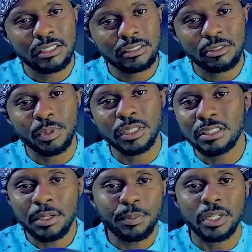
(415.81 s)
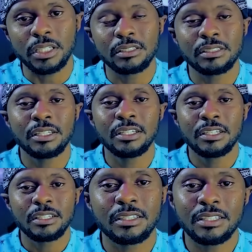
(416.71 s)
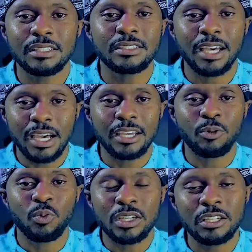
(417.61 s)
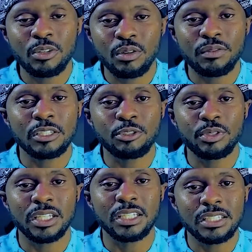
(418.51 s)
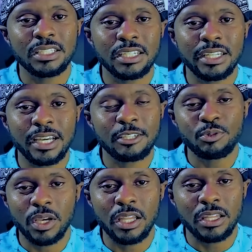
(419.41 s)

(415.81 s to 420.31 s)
To my surprise, this guy walking over to the DJ decks where